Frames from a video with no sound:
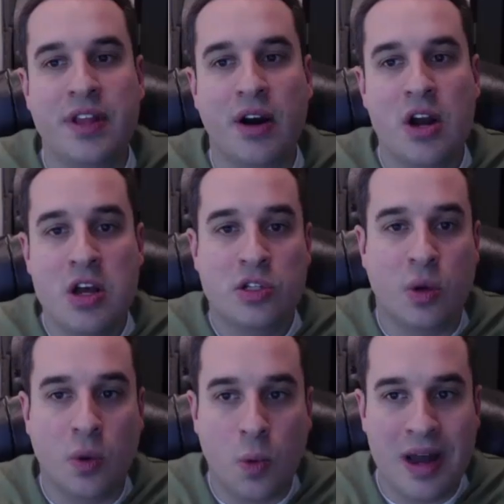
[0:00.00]
there. So on
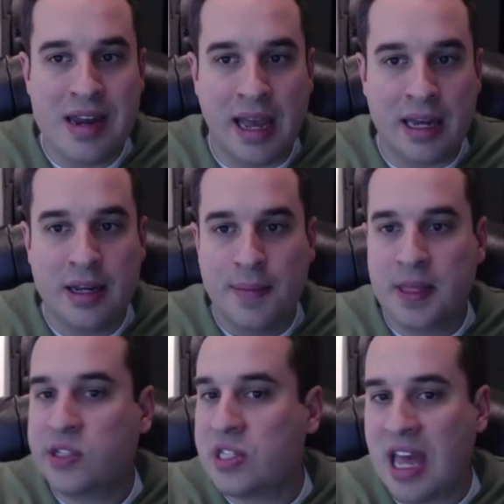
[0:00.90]
the one hand,
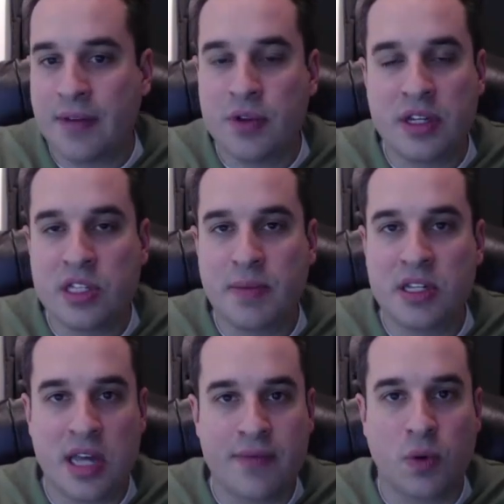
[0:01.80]
this is everything
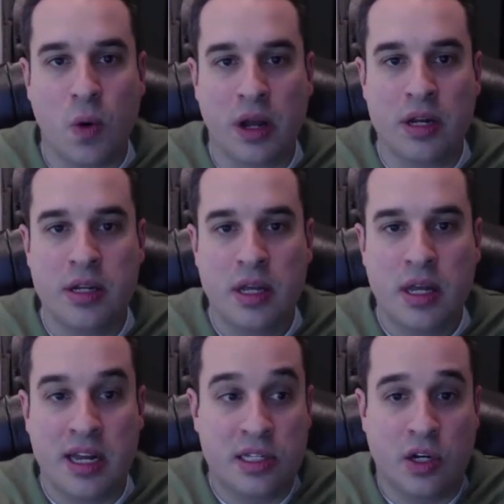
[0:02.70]
somebody's ever wanted,
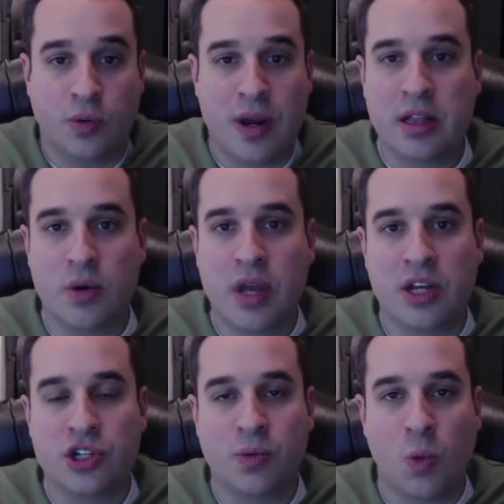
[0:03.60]
and it's in a great
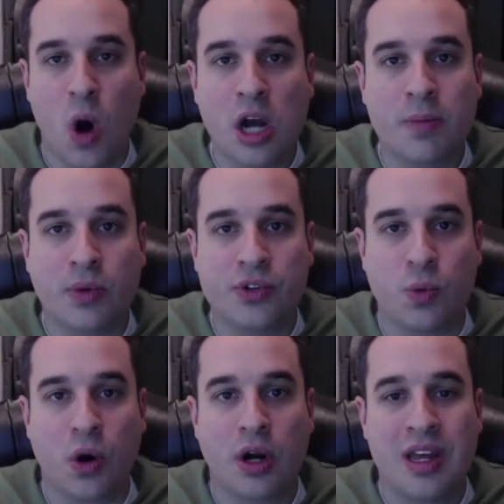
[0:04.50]
location, walkable to
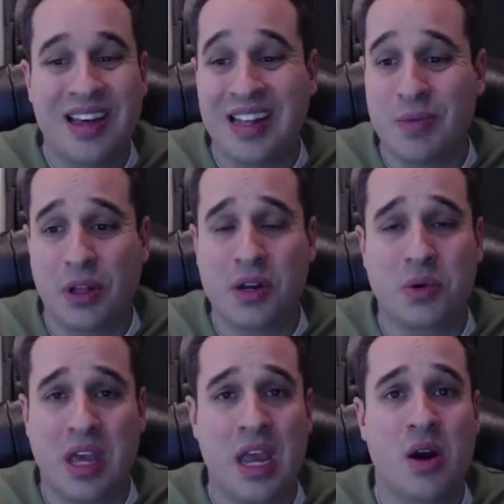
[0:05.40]
work, and they really don't
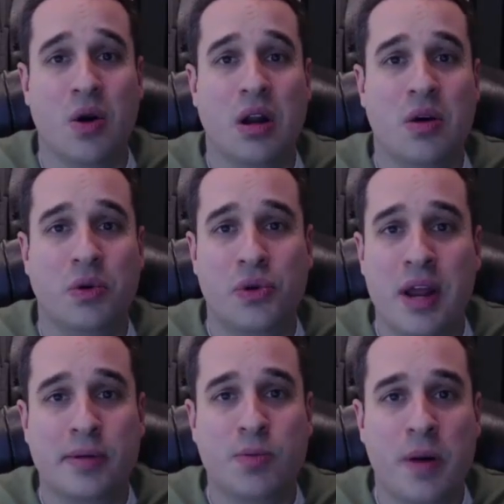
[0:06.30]
care what their
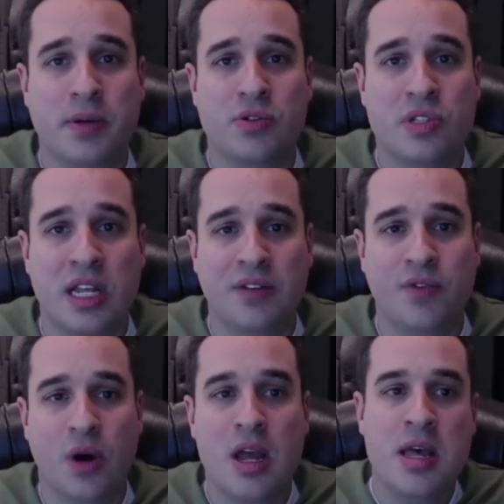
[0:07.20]
neighbors' properties are selling
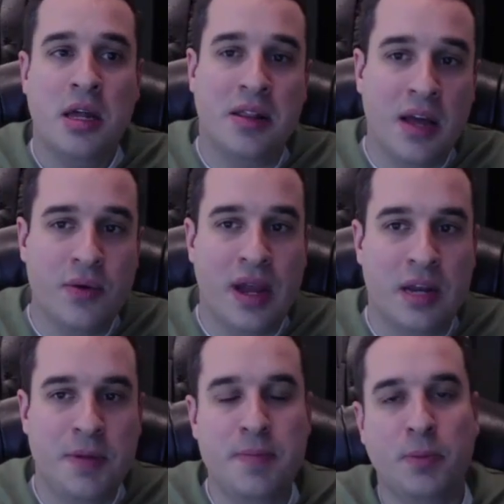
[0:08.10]
for. On the other
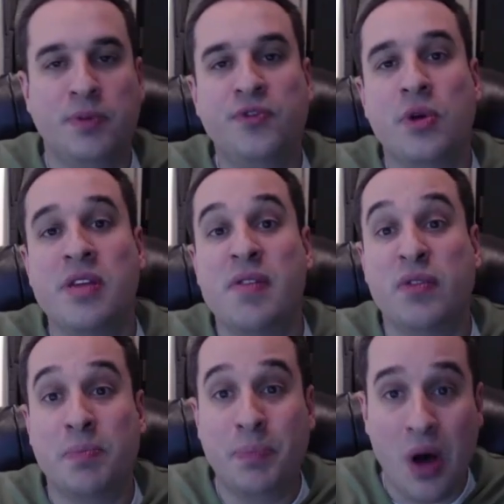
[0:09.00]
hand, people, before they've
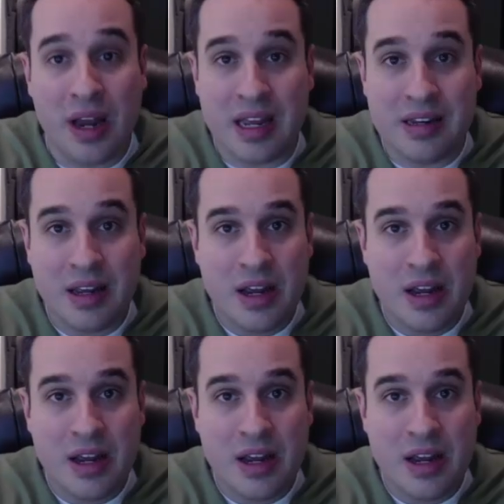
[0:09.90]
even bought it,